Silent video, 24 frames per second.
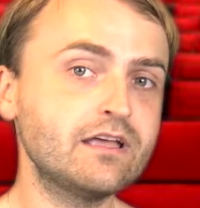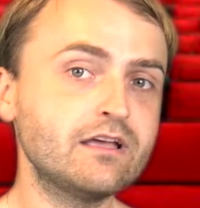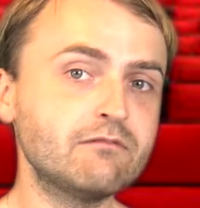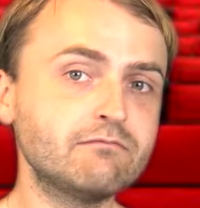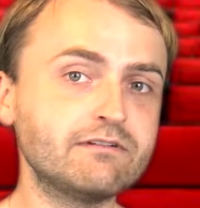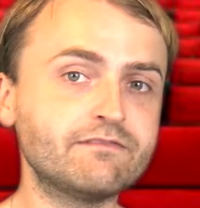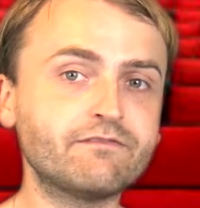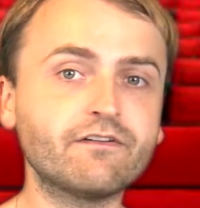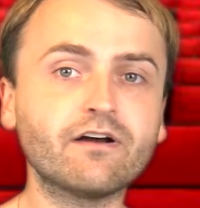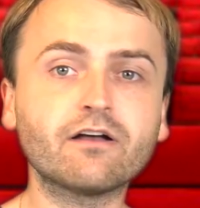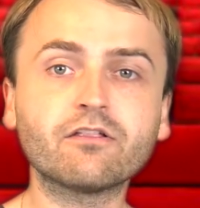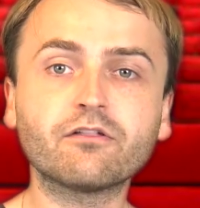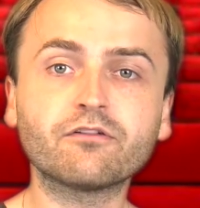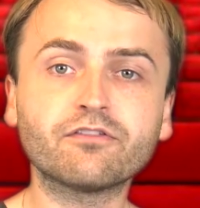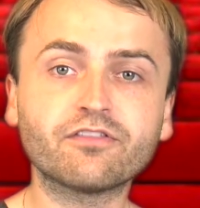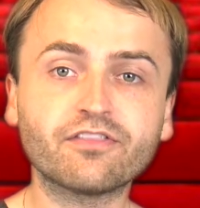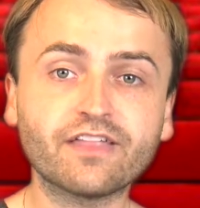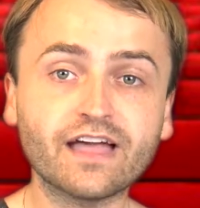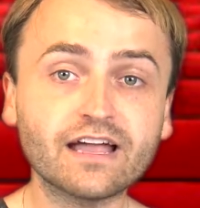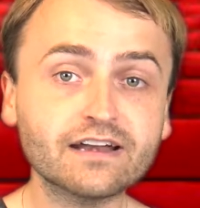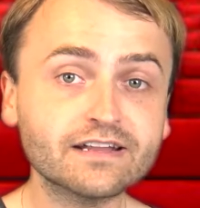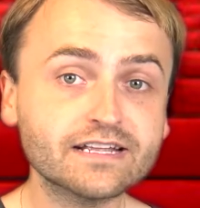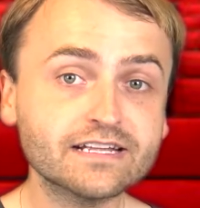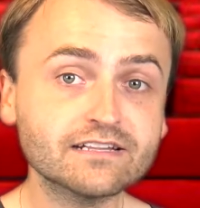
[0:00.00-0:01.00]
We follow
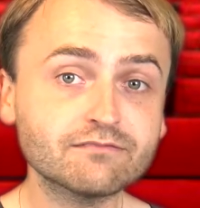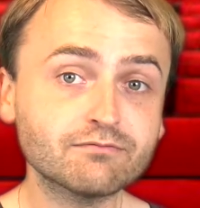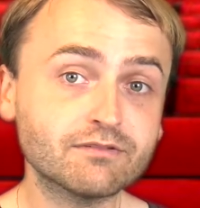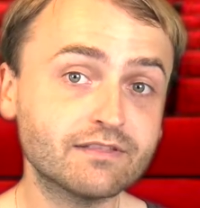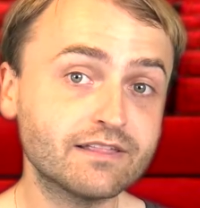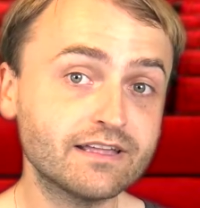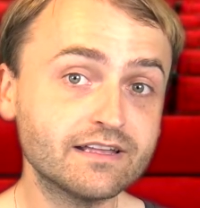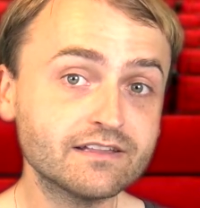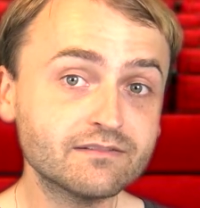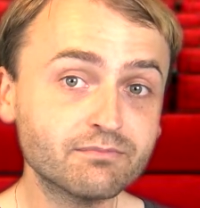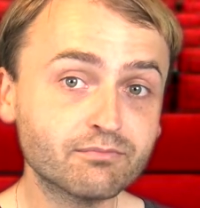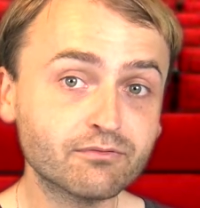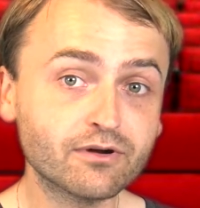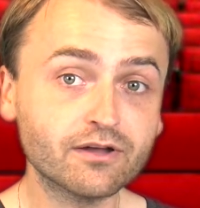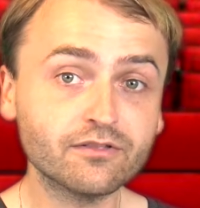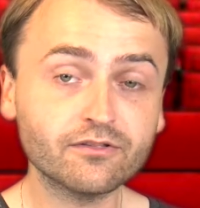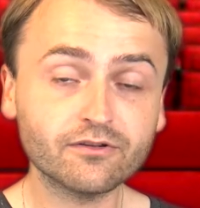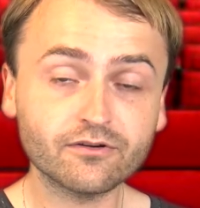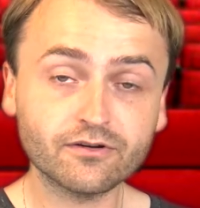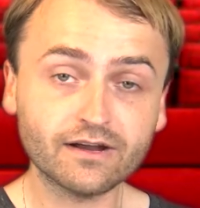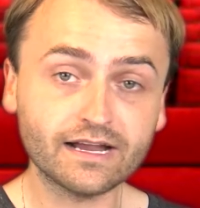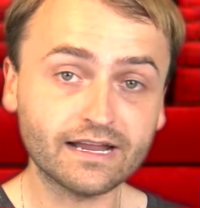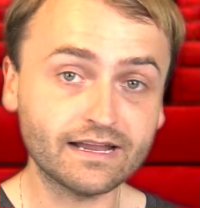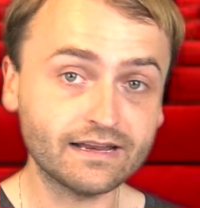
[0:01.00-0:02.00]
Thaddeus with his
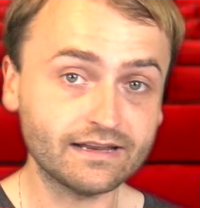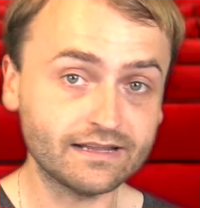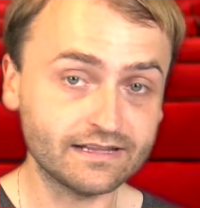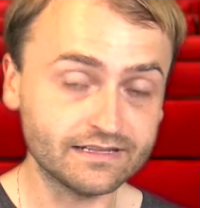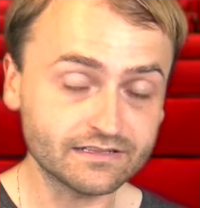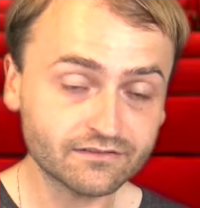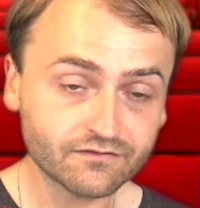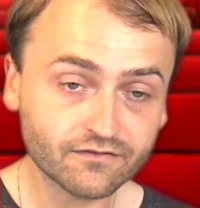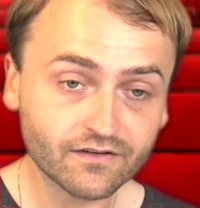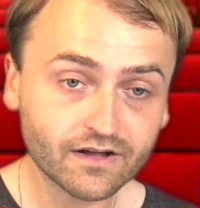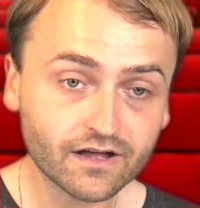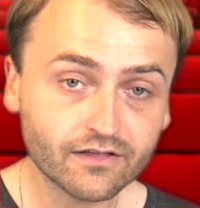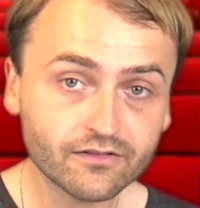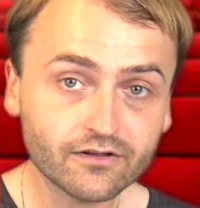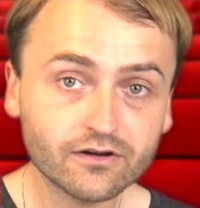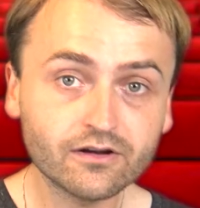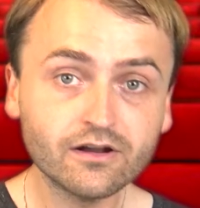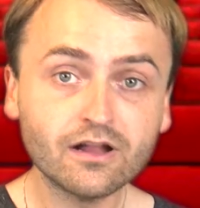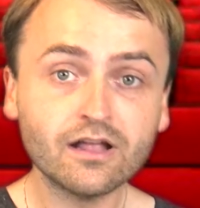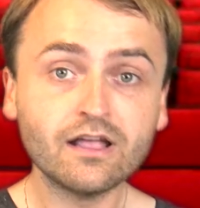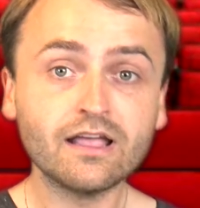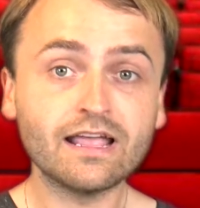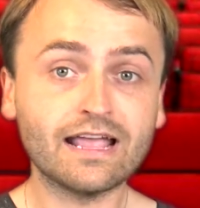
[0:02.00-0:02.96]
brother and his father,